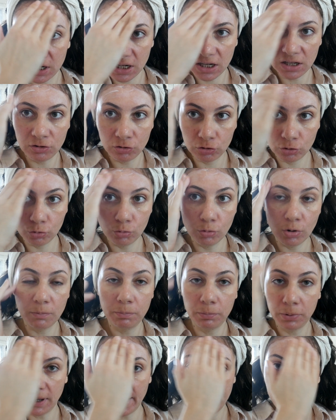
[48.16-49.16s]
is to
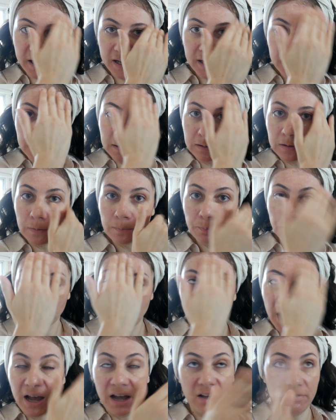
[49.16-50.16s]
apply it,
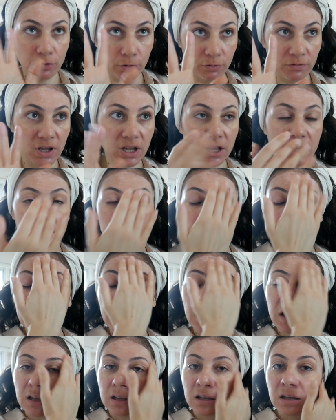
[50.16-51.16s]
half of it,
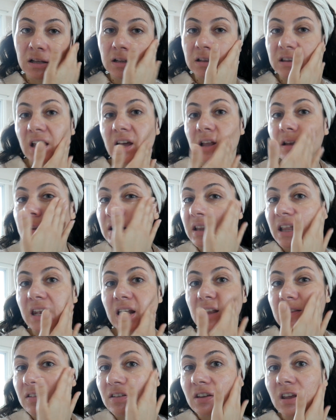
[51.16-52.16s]
then let
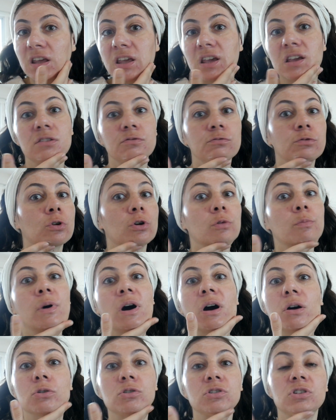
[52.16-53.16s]
it sink in for
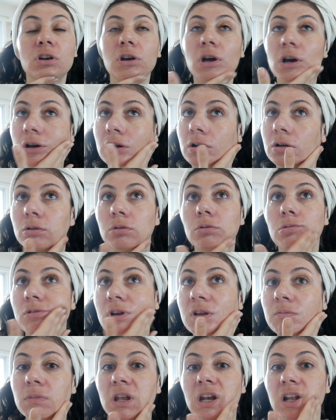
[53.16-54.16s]
about
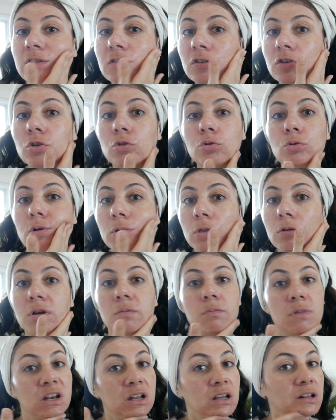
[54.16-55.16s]
3 minutes, 2 or 3
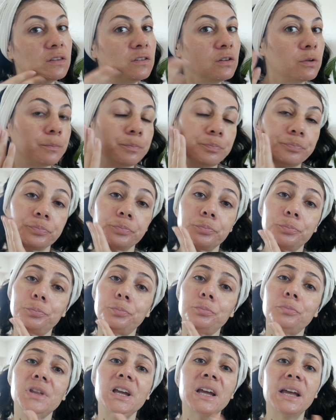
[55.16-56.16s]
minutes,
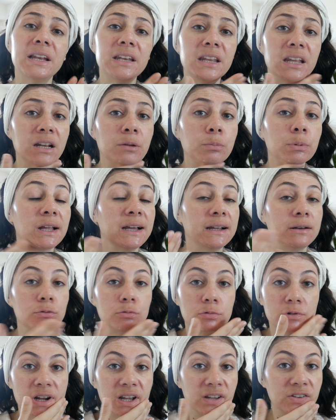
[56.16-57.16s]
and then apply the
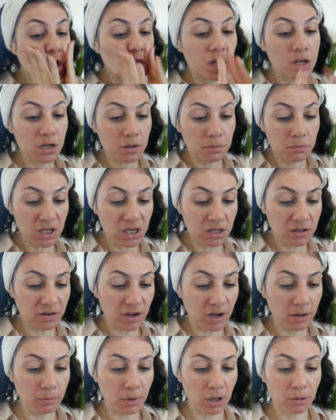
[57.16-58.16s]
rest. In the
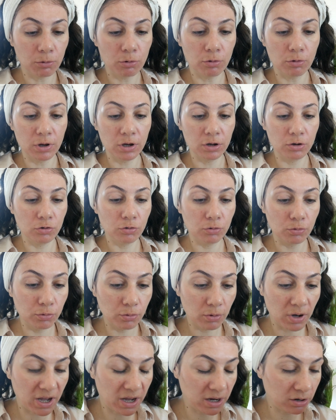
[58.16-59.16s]
meantime, I'm going
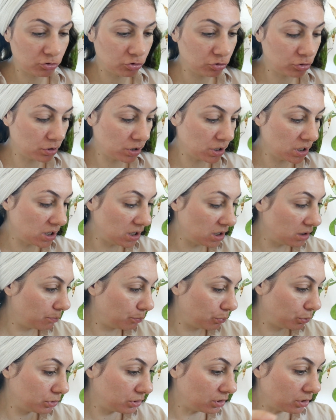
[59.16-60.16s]
to actually
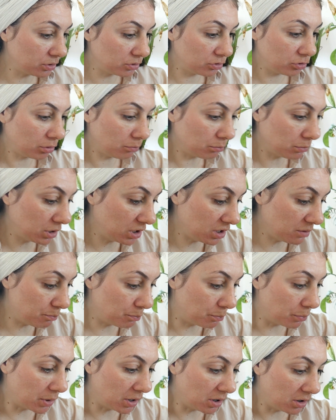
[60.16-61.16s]
put on some
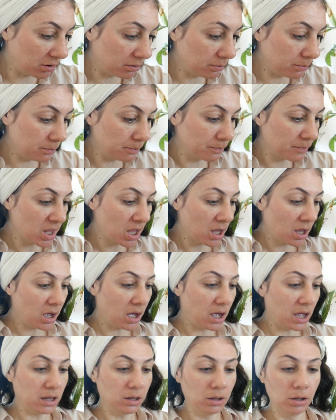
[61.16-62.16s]
lip balm.
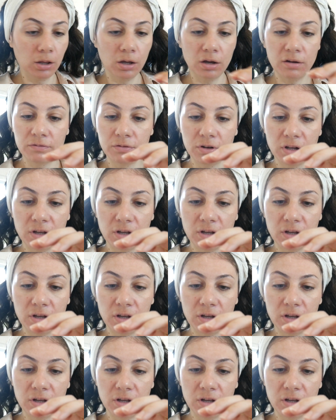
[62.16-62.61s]
I love